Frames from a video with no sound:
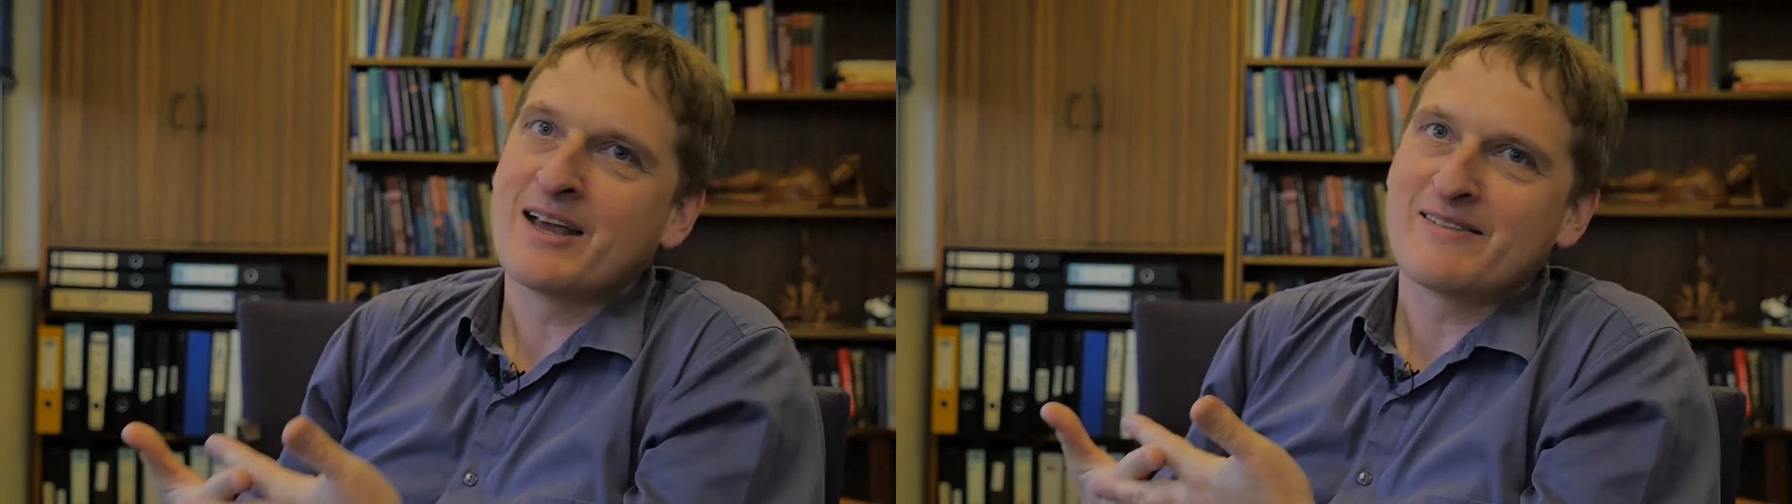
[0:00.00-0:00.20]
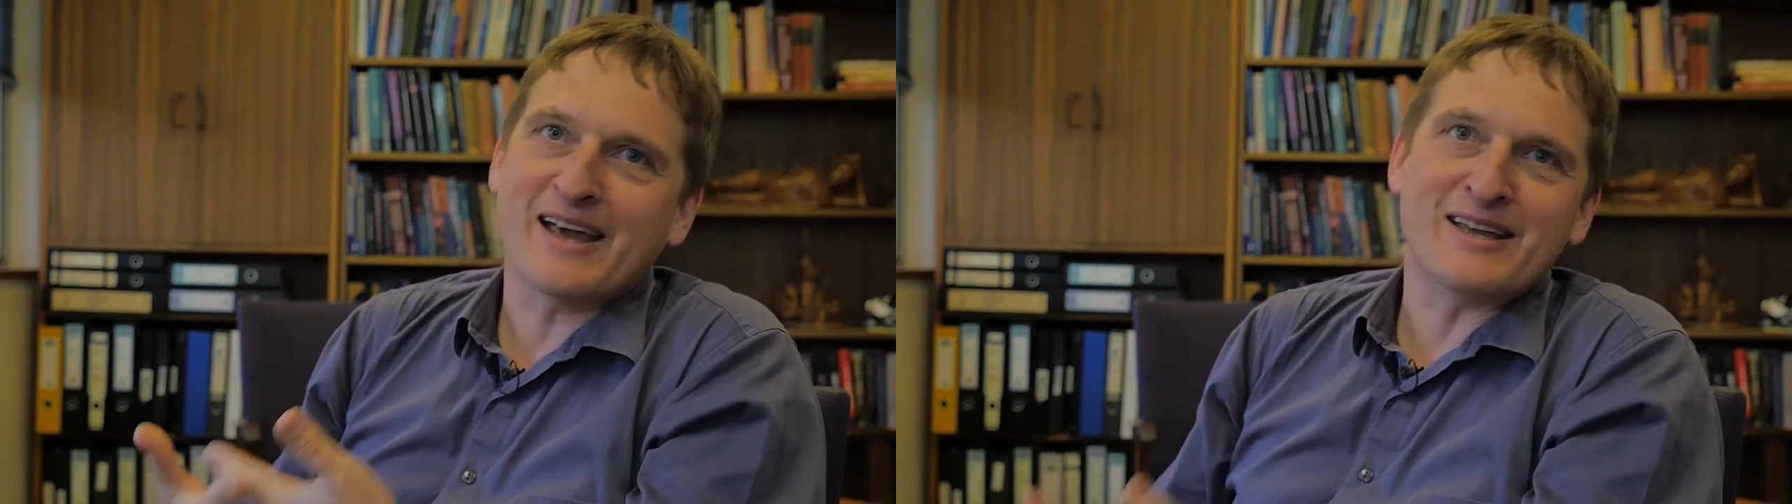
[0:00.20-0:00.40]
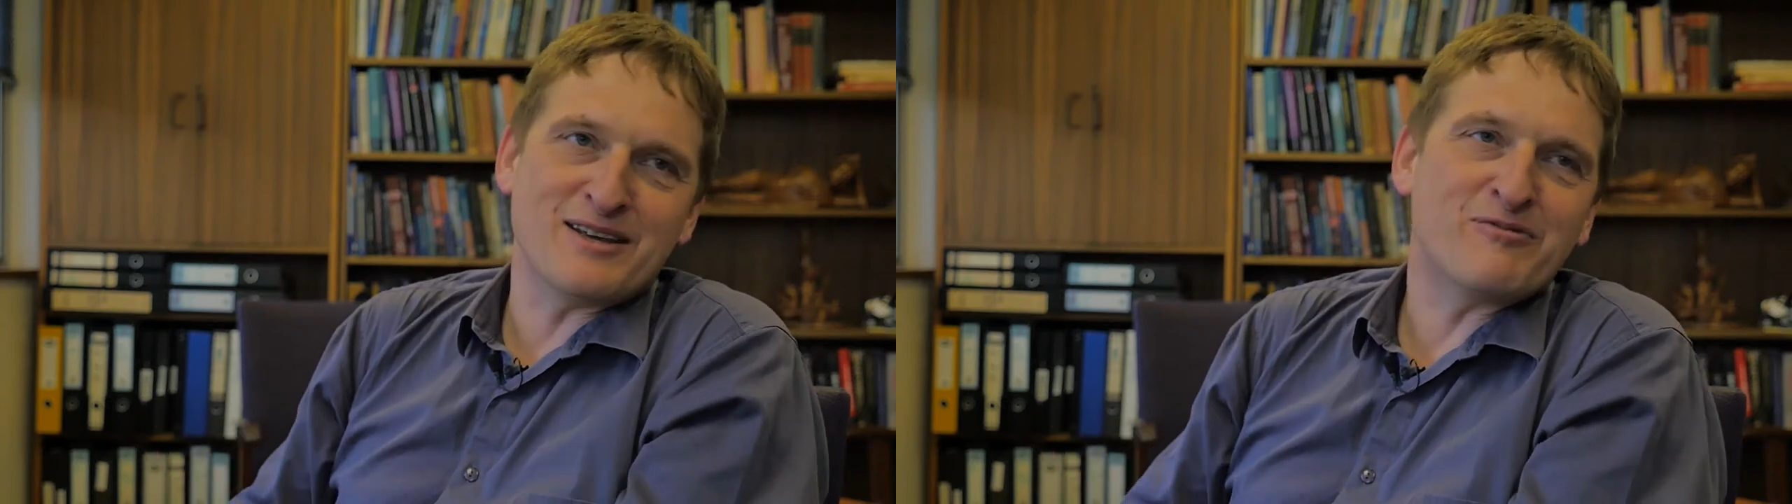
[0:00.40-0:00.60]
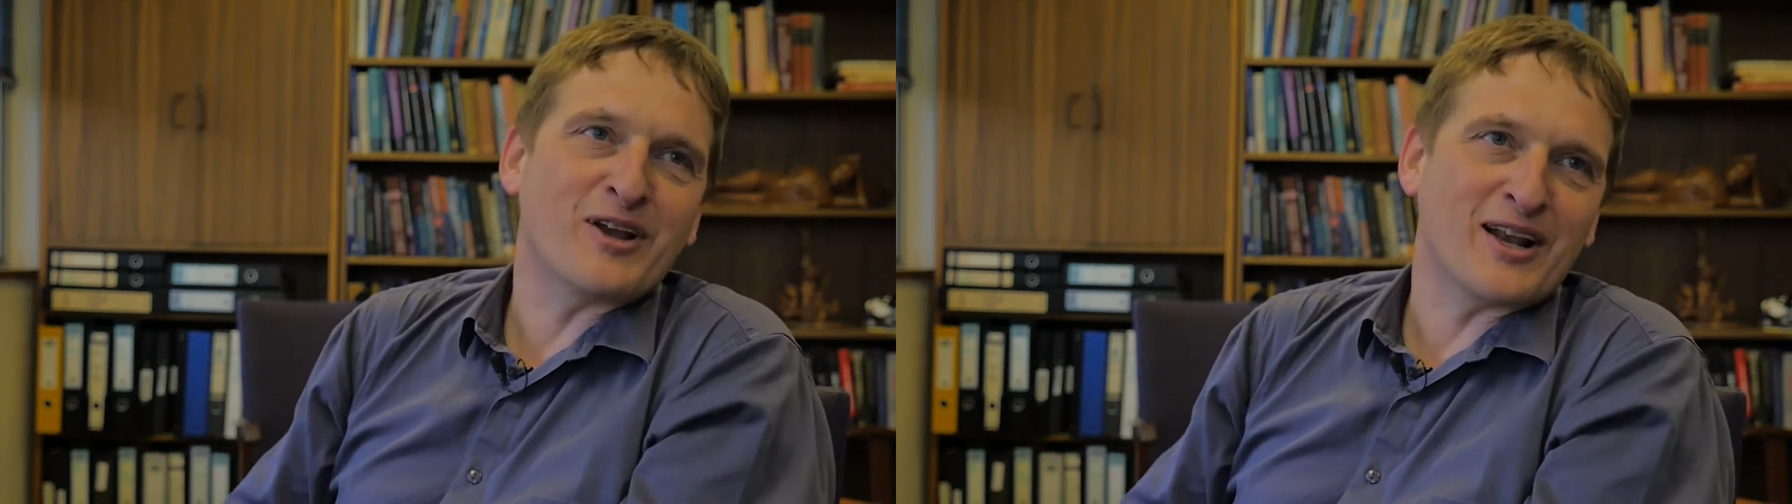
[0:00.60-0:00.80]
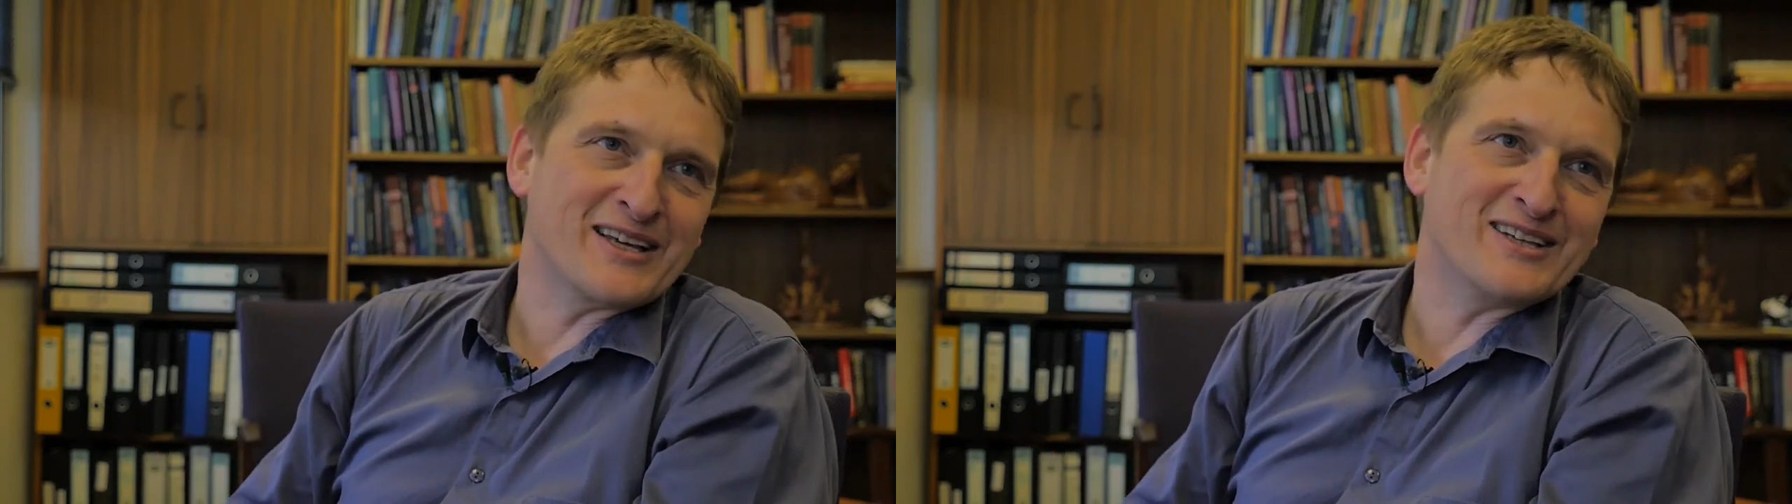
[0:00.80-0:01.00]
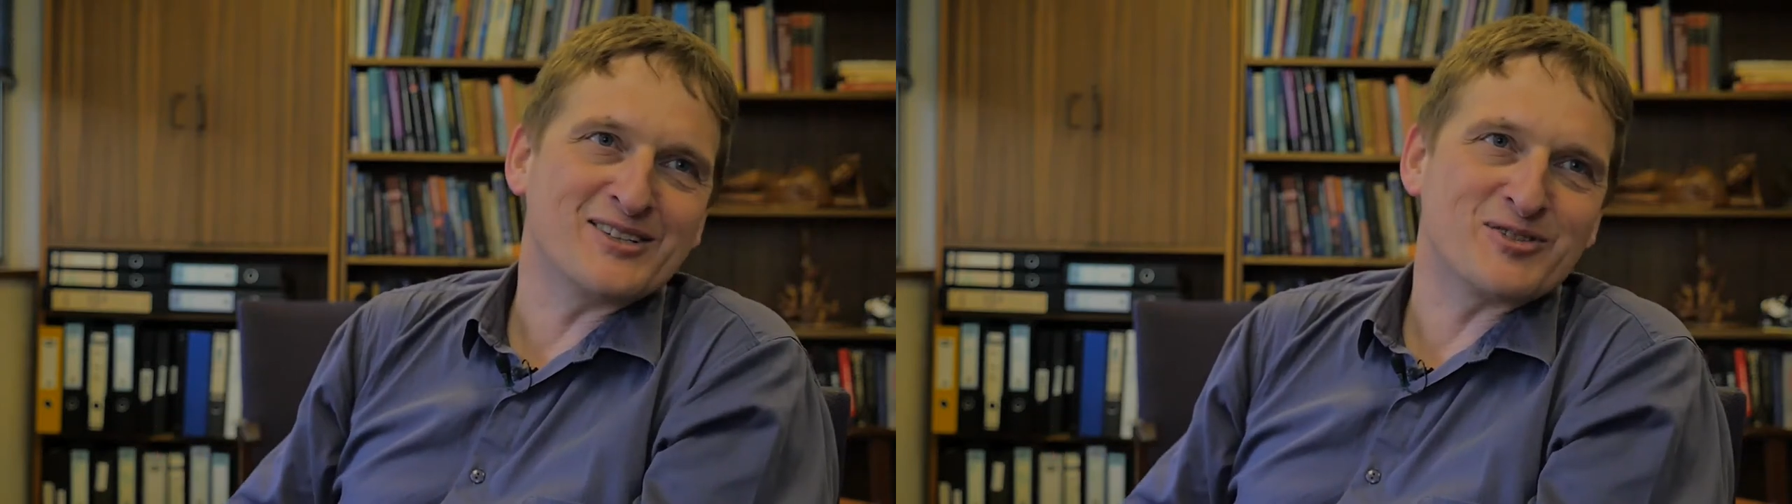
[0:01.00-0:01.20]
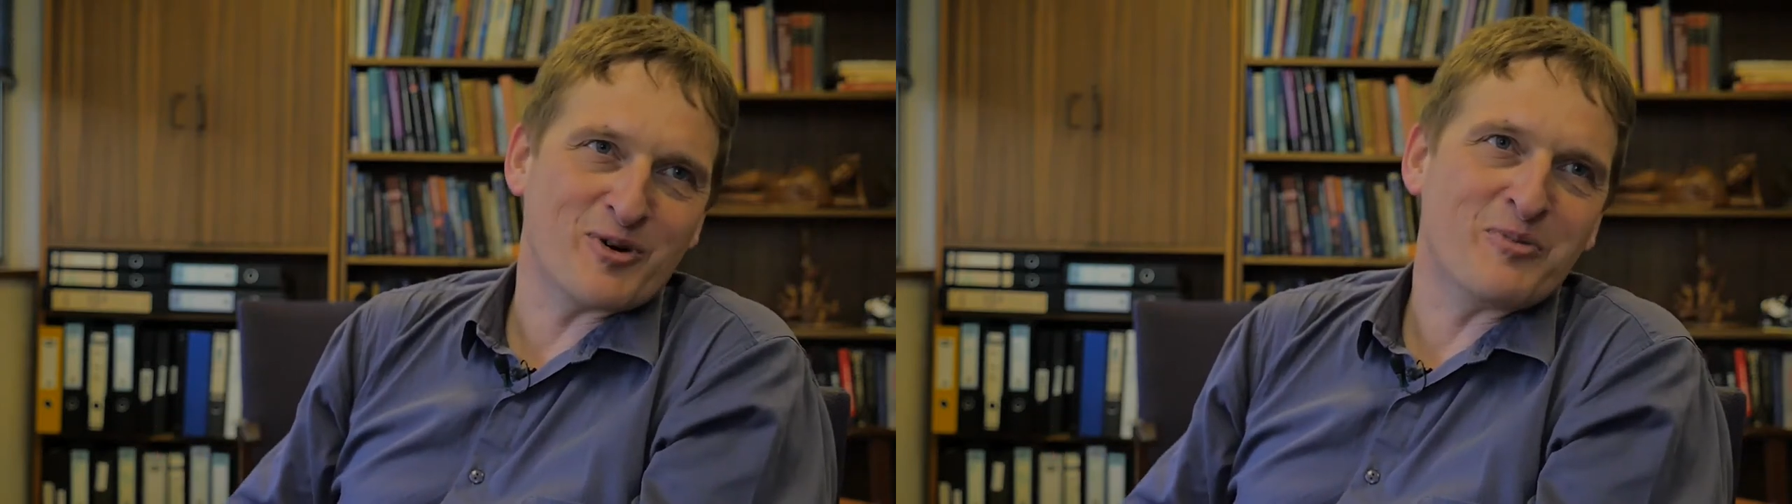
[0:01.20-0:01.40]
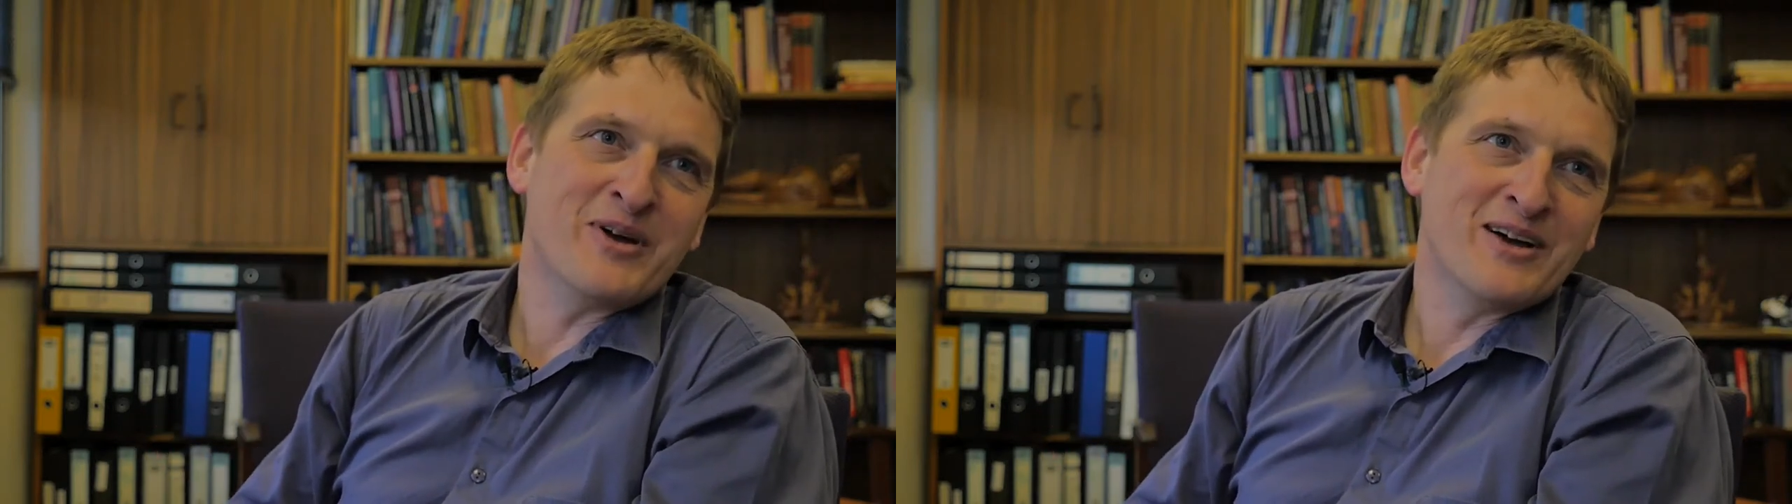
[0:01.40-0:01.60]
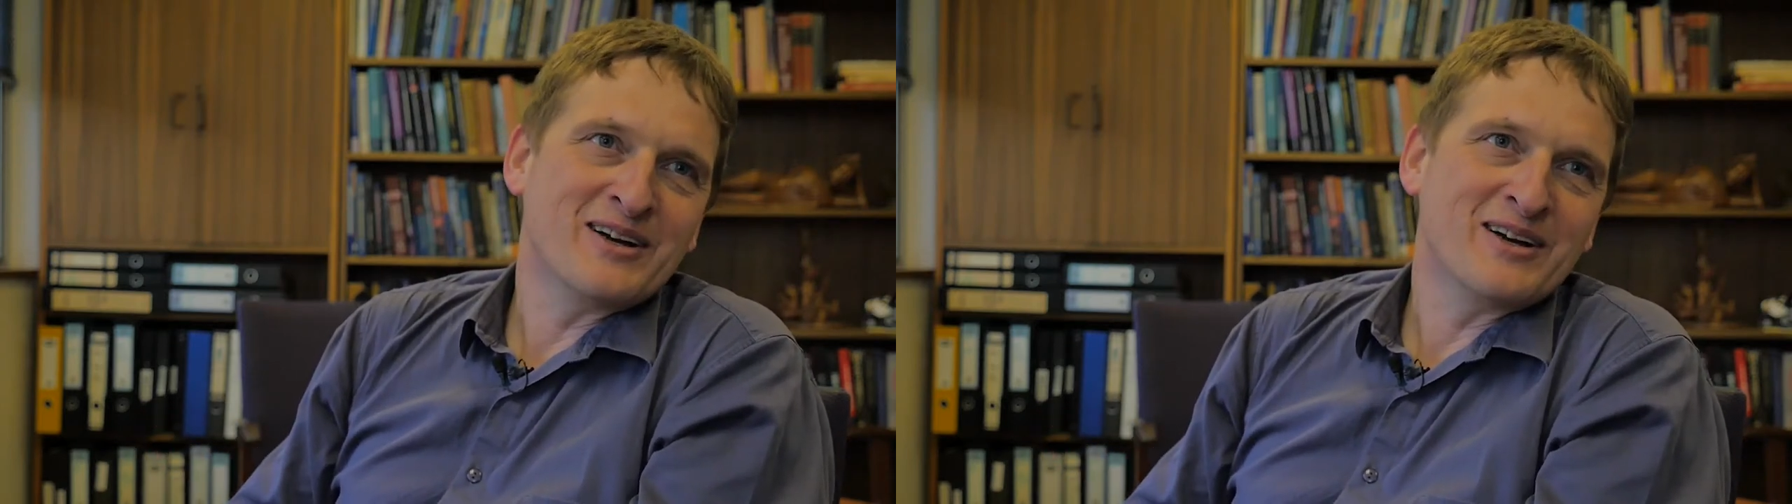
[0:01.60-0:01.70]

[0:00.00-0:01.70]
they are definitely in this room